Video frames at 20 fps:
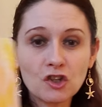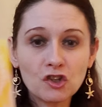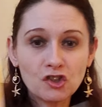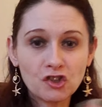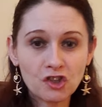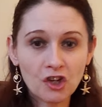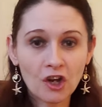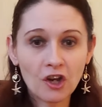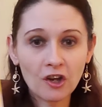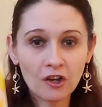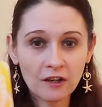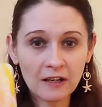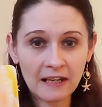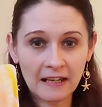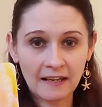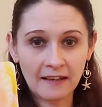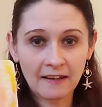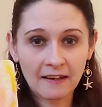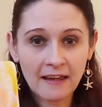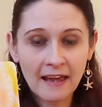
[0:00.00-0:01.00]
a
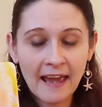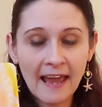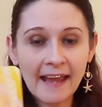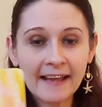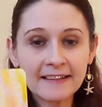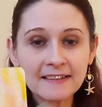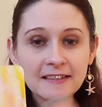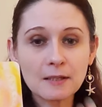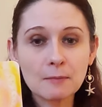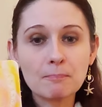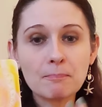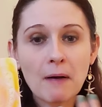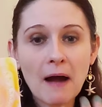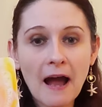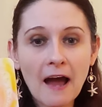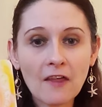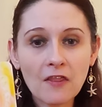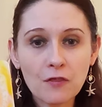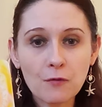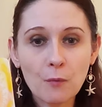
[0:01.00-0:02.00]
journey. It's a
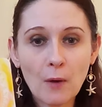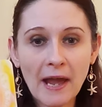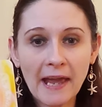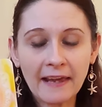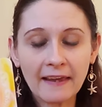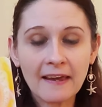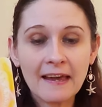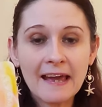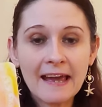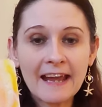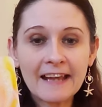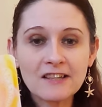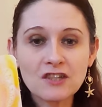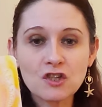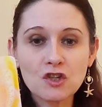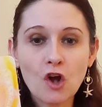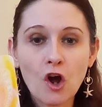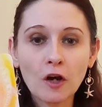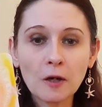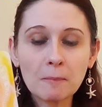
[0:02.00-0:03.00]
pathway.
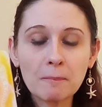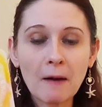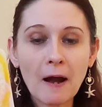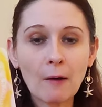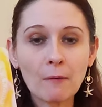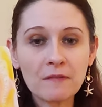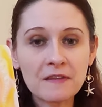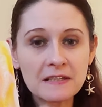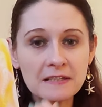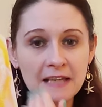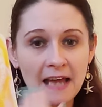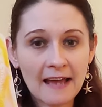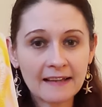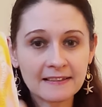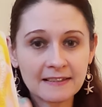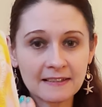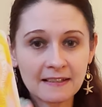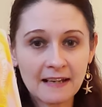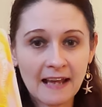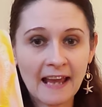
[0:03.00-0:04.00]
It's not about the
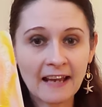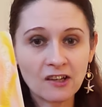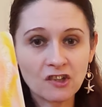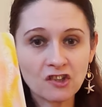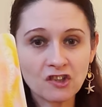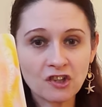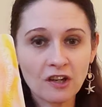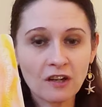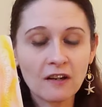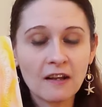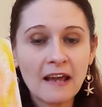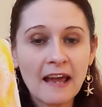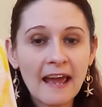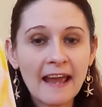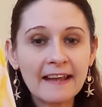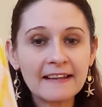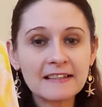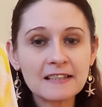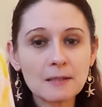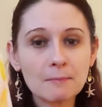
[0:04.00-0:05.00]
destination.
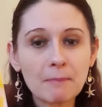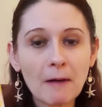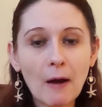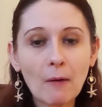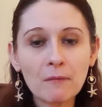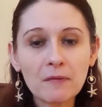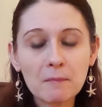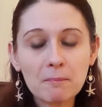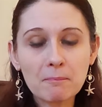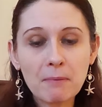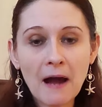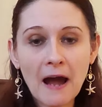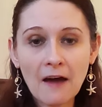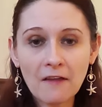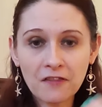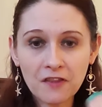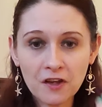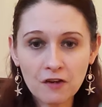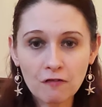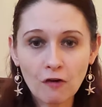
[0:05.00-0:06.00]
It's about the
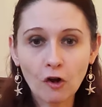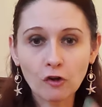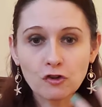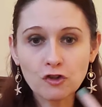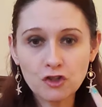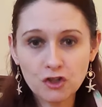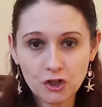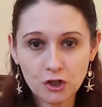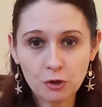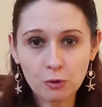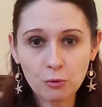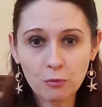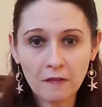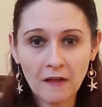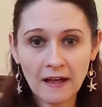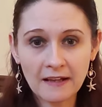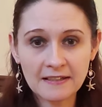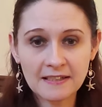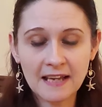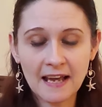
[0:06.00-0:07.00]
path you're on to
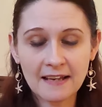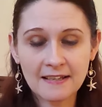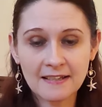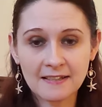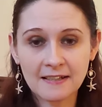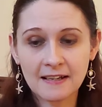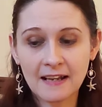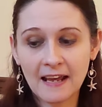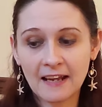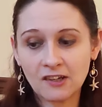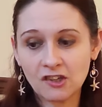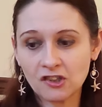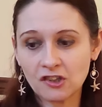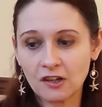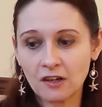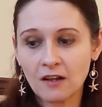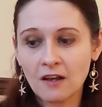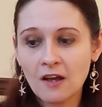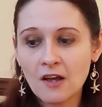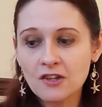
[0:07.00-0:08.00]
that
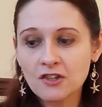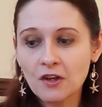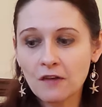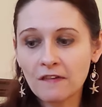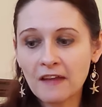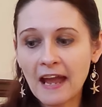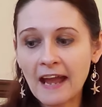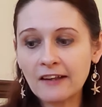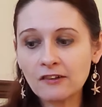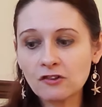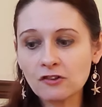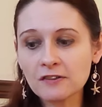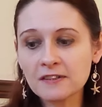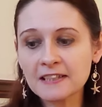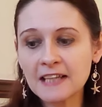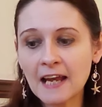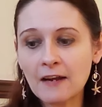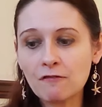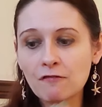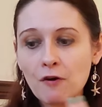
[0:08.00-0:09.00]
destination. So the angels
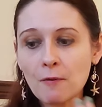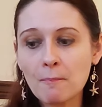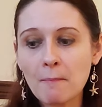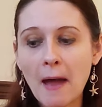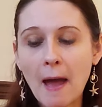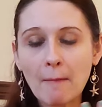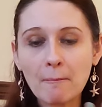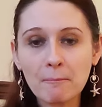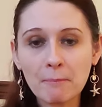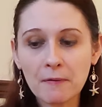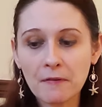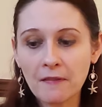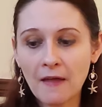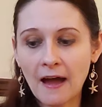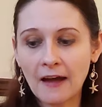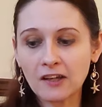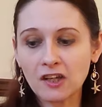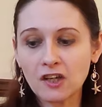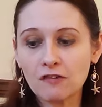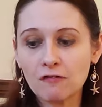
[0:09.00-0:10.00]
say, remember
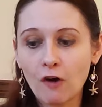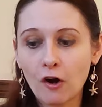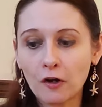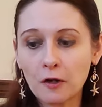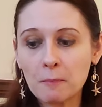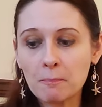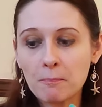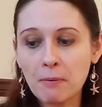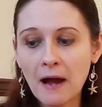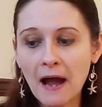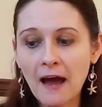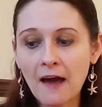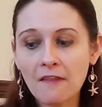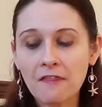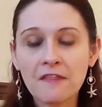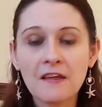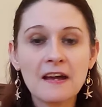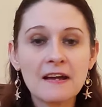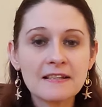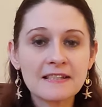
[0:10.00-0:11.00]
that you're on a path.
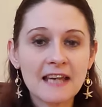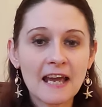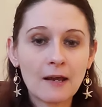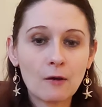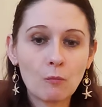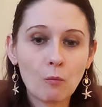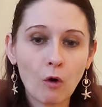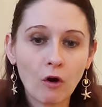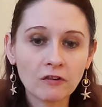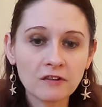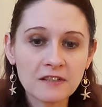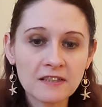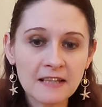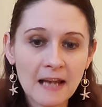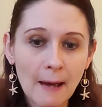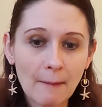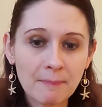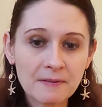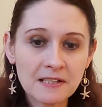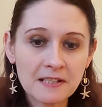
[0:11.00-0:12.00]
Take one
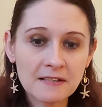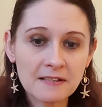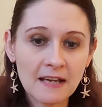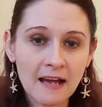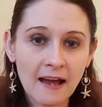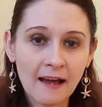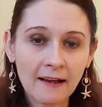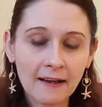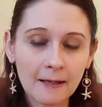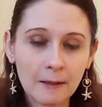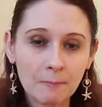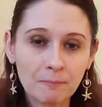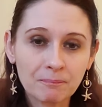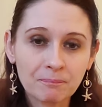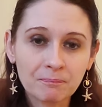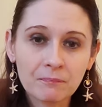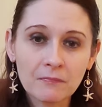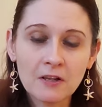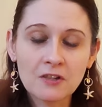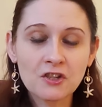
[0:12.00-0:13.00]
step at a time.
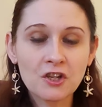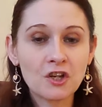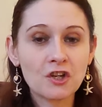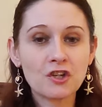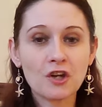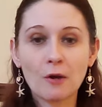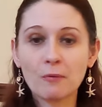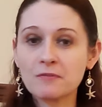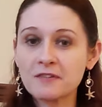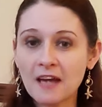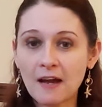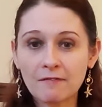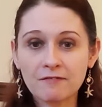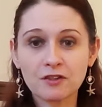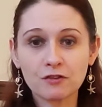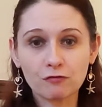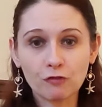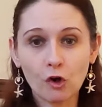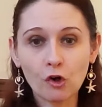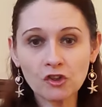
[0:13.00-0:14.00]
So you don't have
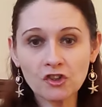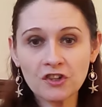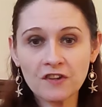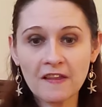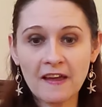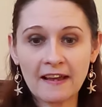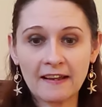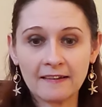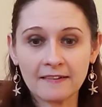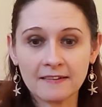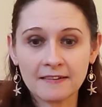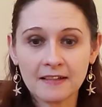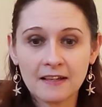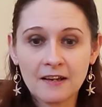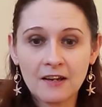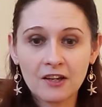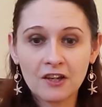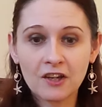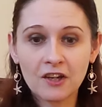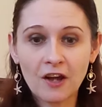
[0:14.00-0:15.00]
to rush things.
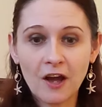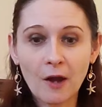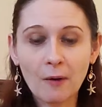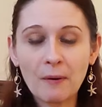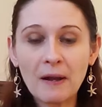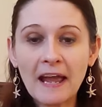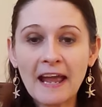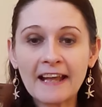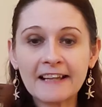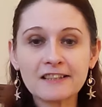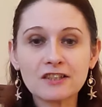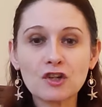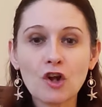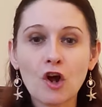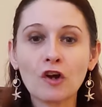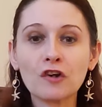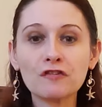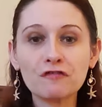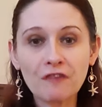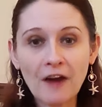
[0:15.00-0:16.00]
You know, it's
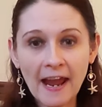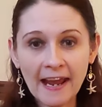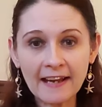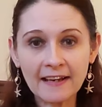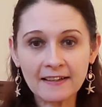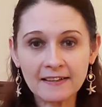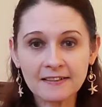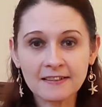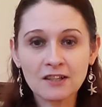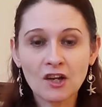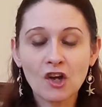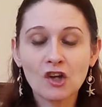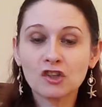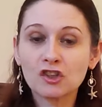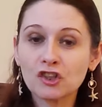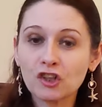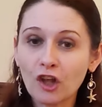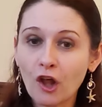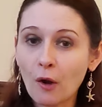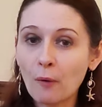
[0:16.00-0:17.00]
not a race.
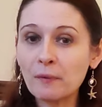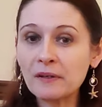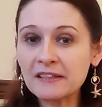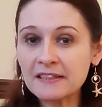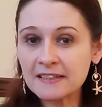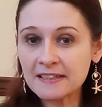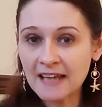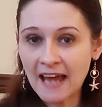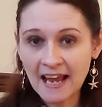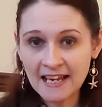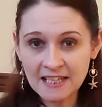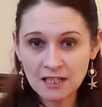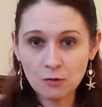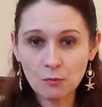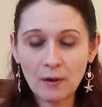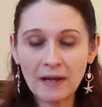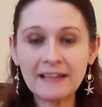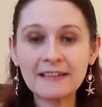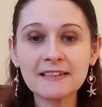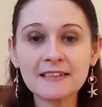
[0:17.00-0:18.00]
Slow and steady
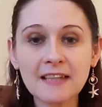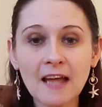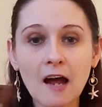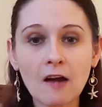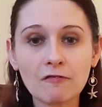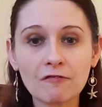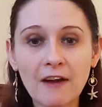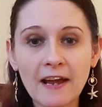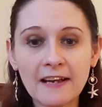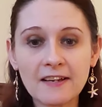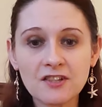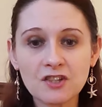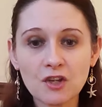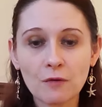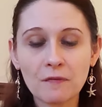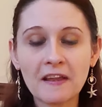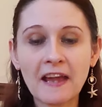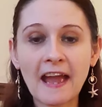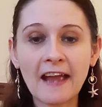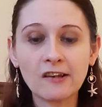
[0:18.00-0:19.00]
wins that race.
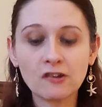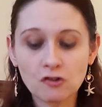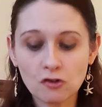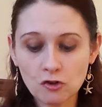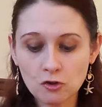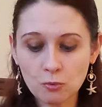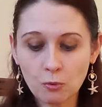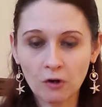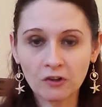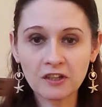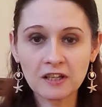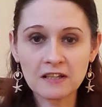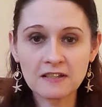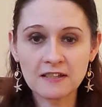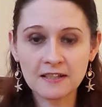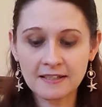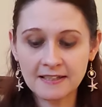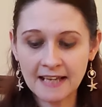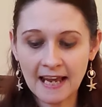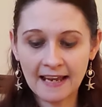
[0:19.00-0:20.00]
So the angels want you
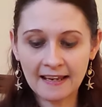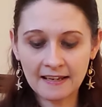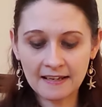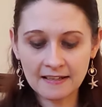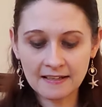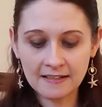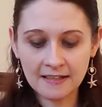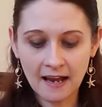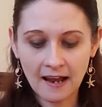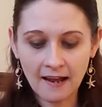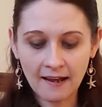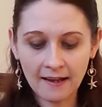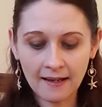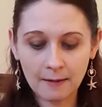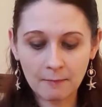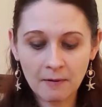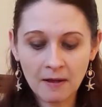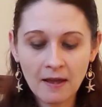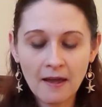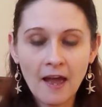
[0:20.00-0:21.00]
to take your
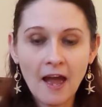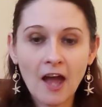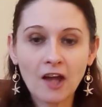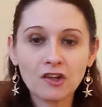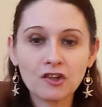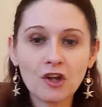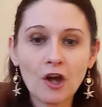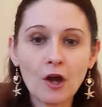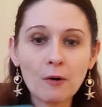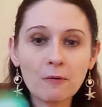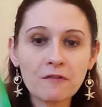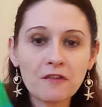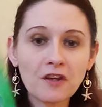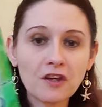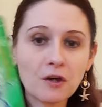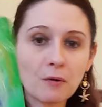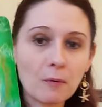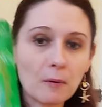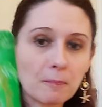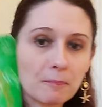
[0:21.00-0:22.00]
time and know that
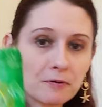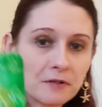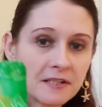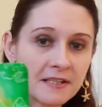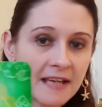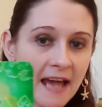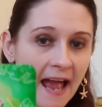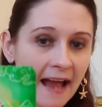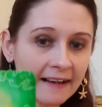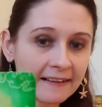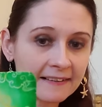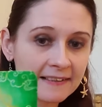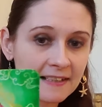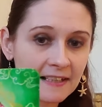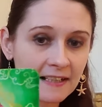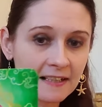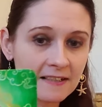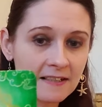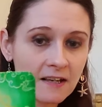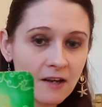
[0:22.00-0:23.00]
you are
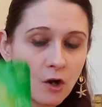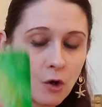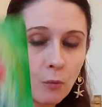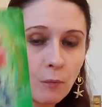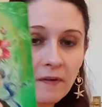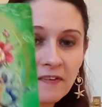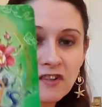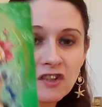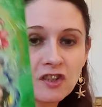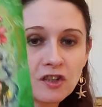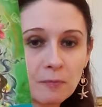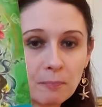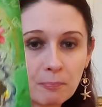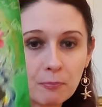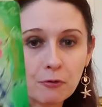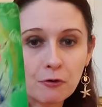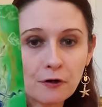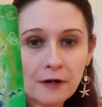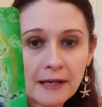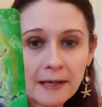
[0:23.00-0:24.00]
protected with
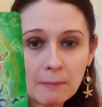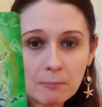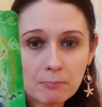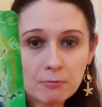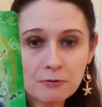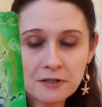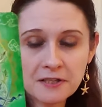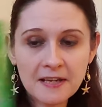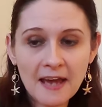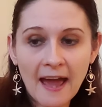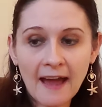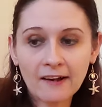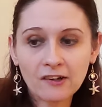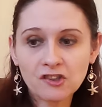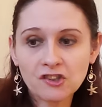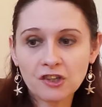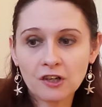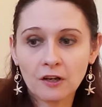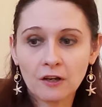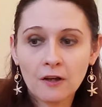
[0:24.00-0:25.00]
supreme
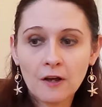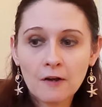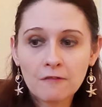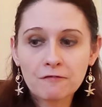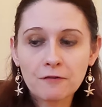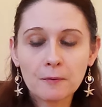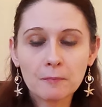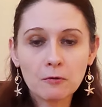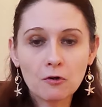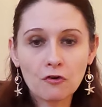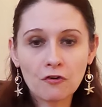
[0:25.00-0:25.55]
protection from